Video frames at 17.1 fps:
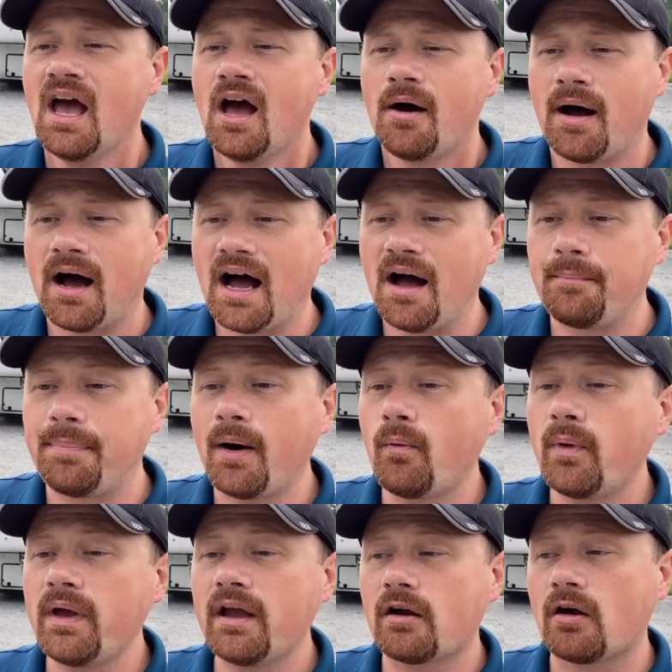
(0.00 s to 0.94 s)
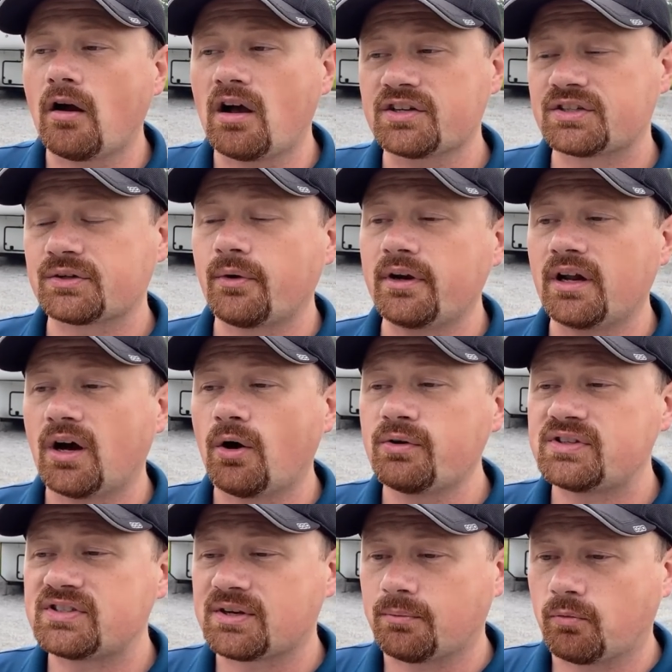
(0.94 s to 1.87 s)
uh, but we are also going to
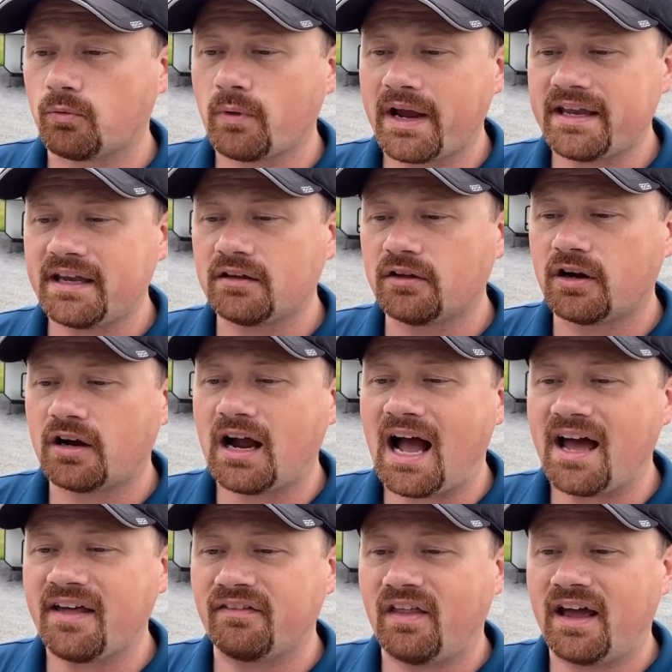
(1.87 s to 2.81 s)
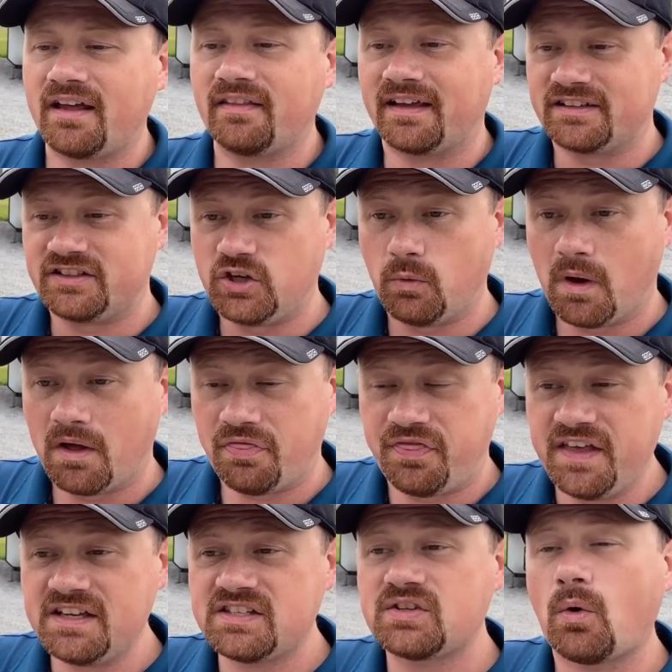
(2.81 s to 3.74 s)
host some regular online, like, do you want
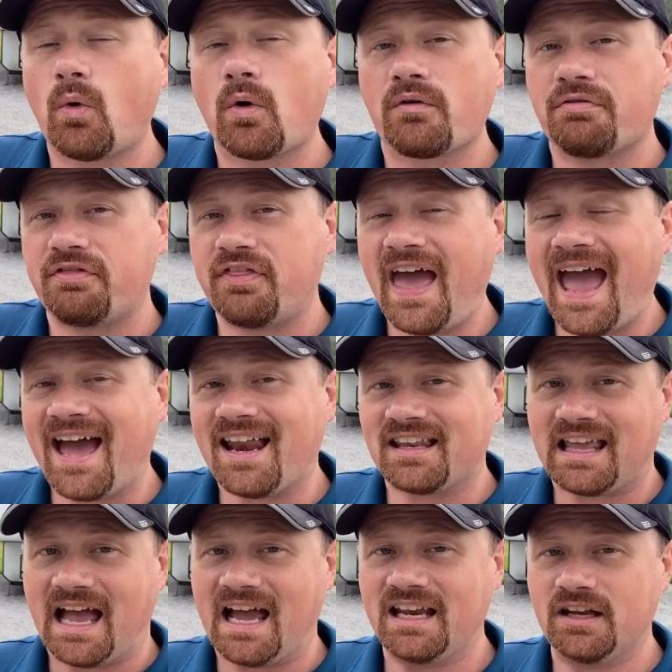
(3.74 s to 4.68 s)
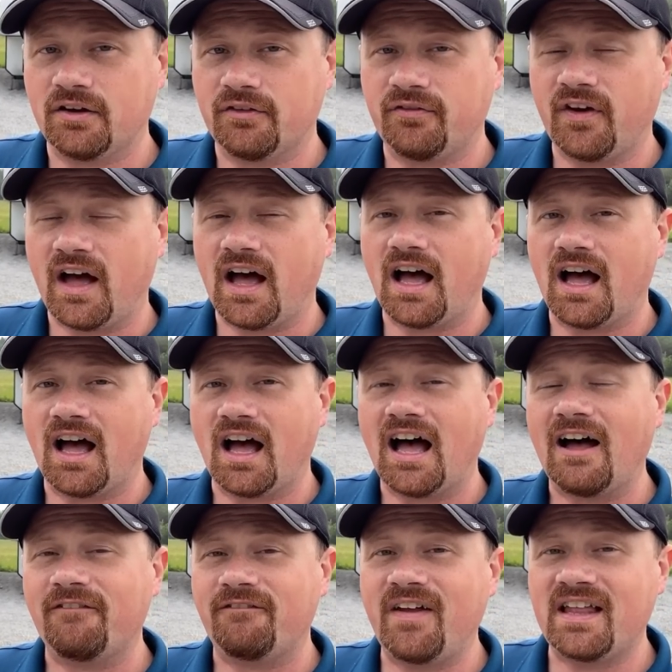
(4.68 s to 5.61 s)
this or that kind of uh,
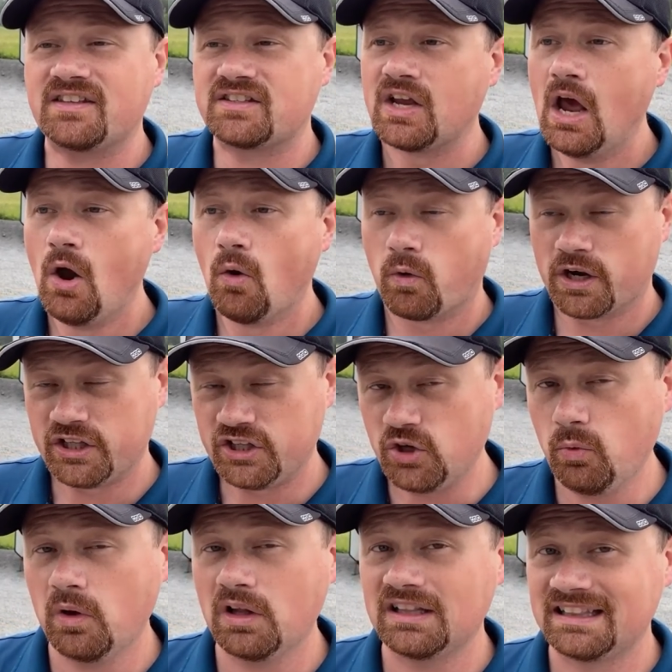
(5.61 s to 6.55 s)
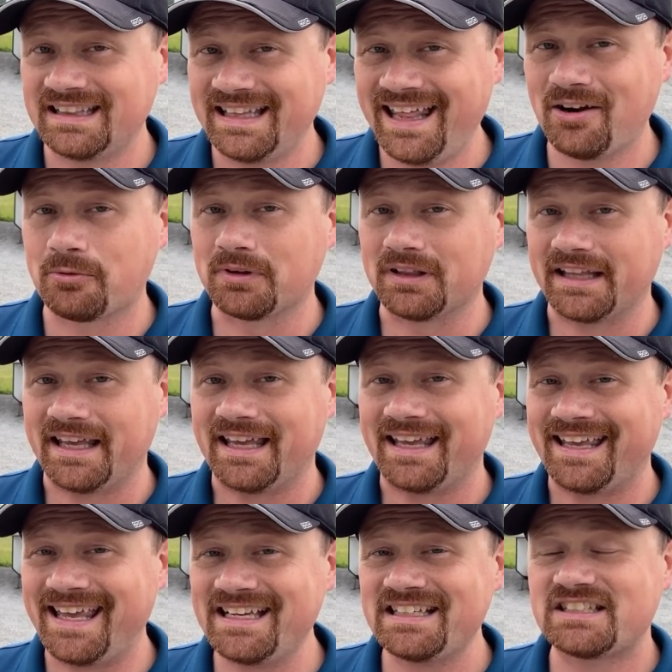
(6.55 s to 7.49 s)
events where you will literally
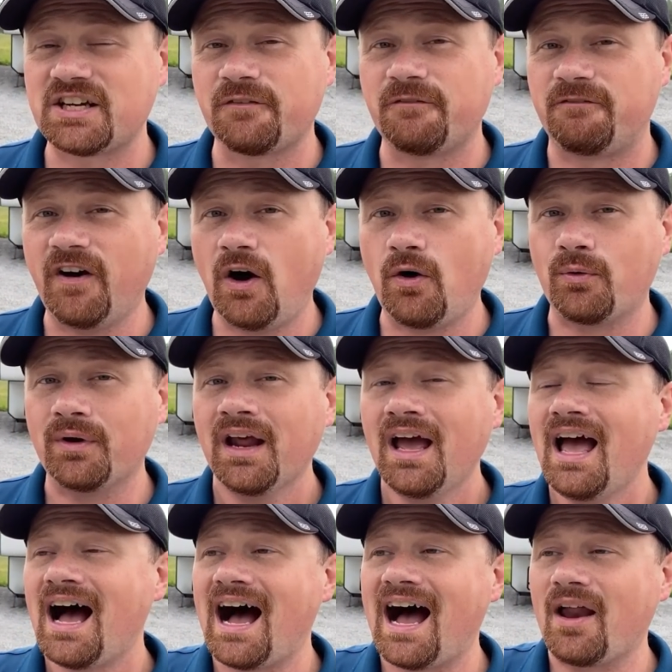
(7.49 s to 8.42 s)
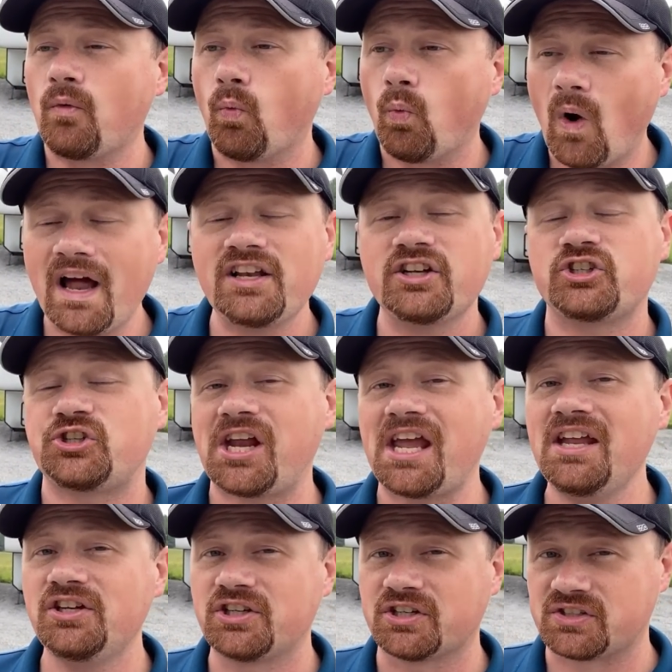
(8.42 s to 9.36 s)
get to vote on what
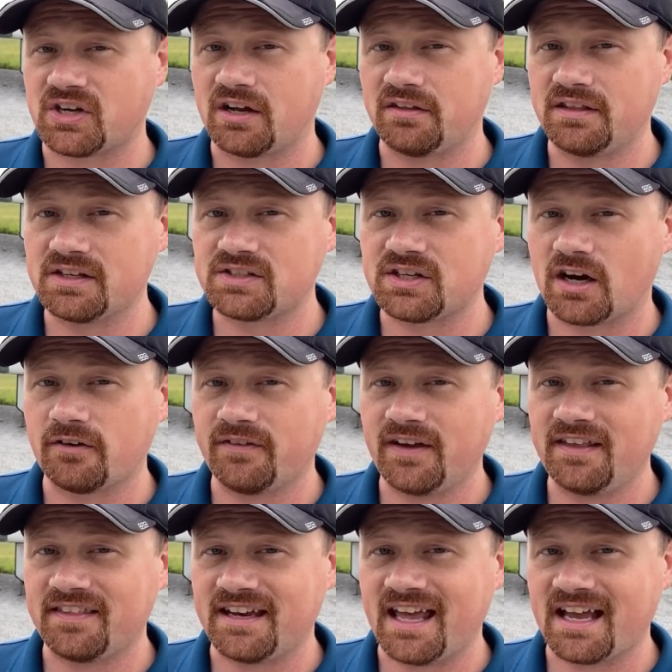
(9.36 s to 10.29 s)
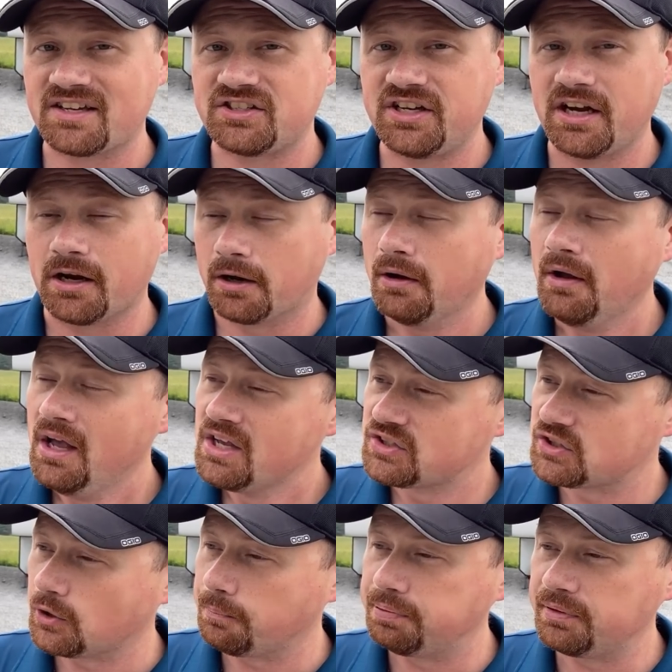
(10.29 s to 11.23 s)
changes on this RV the next year.
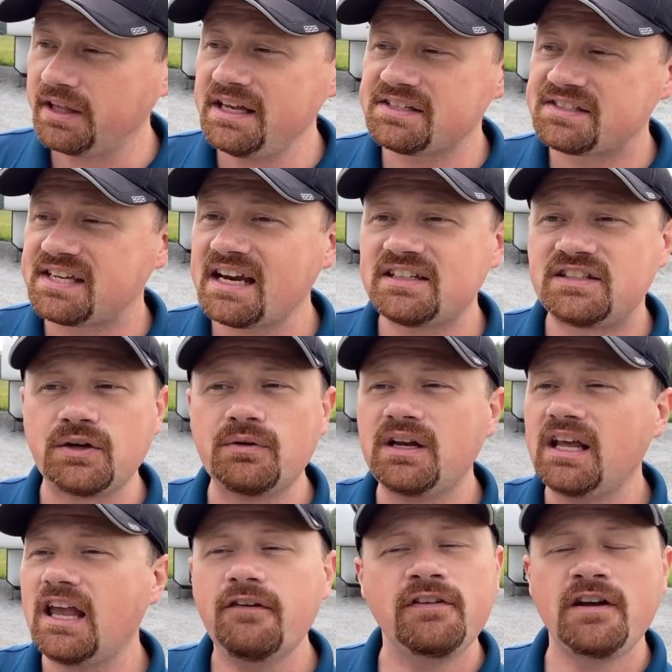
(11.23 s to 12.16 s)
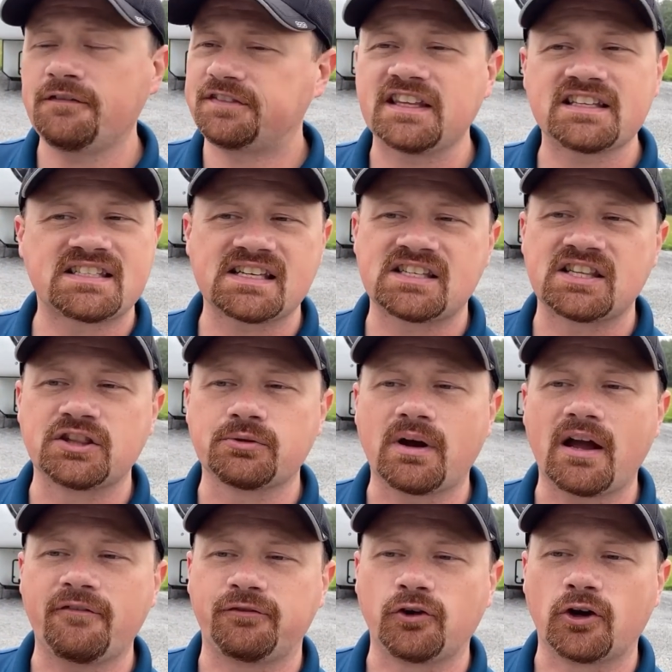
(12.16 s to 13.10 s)
So please stay tuned, even if this isn't the
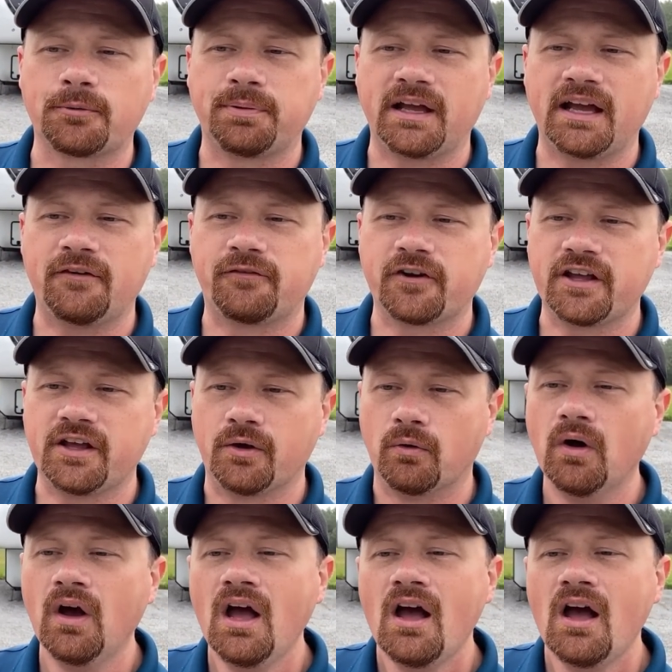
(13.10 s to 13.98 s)
right floor plan for you